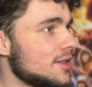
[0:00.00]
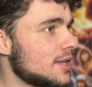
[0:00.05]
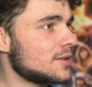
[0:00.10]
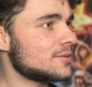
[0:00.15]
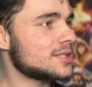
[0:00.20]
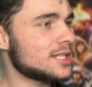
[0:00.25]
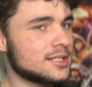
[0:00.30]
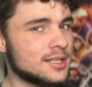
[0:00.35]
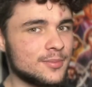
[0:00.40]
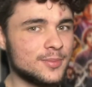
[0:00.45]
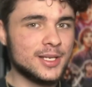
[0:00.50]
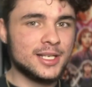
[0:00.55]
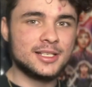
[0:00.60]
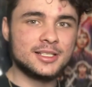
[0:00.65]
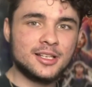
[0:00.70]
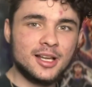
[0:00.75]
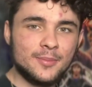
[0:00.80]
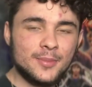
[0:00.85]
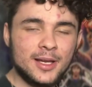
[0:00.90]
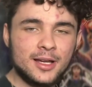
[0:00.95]
that was like the biggest
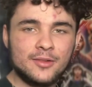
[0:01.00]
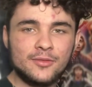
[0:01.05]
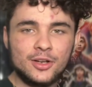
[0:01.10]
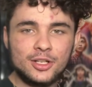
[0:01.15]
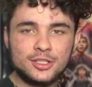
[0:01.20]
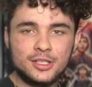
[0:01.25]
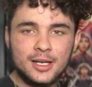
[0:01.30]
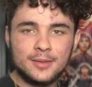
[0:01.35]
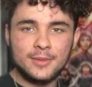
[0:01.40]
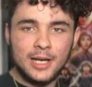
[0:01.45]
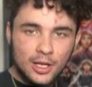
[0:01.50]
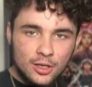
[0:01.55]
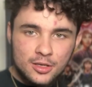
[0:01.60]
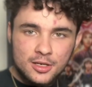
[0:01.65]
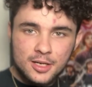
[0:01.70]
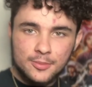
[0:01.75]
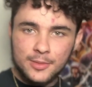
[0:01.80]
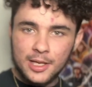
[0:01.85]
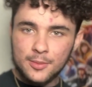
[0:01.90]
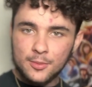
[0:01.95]
comeback of all time. Now look
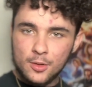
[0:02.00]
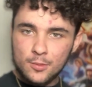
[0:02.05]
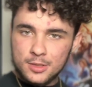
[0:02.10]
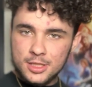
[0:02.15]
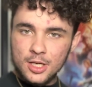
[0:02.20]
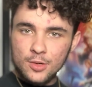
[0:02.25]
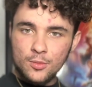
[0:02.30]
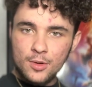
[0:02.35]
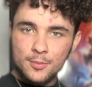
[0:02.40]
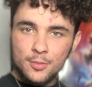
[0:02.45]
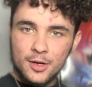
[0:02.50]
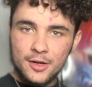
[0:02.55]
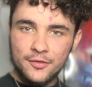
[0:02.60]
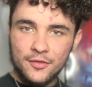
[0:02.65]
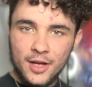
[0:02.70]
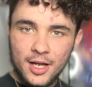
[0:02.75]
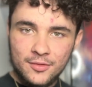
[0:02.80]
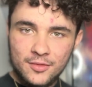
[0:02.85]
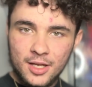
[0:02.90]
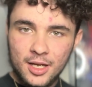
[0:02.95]
at me, I'm almost at
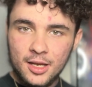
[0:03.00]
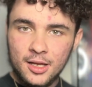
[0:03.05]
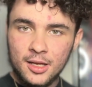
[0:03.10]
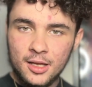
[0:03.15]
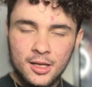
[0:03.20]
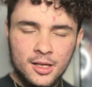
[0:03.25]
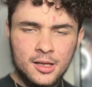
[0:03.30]
1.5K.